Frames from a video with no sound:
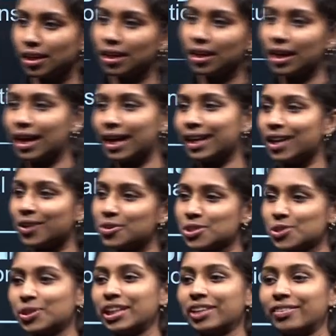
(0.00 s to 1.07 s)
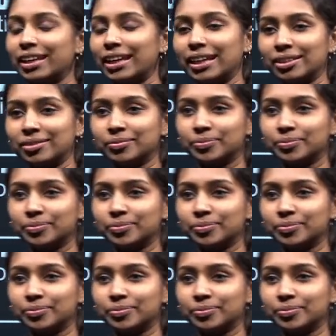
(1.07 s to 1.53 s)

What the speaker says: Hi Arush, good evening.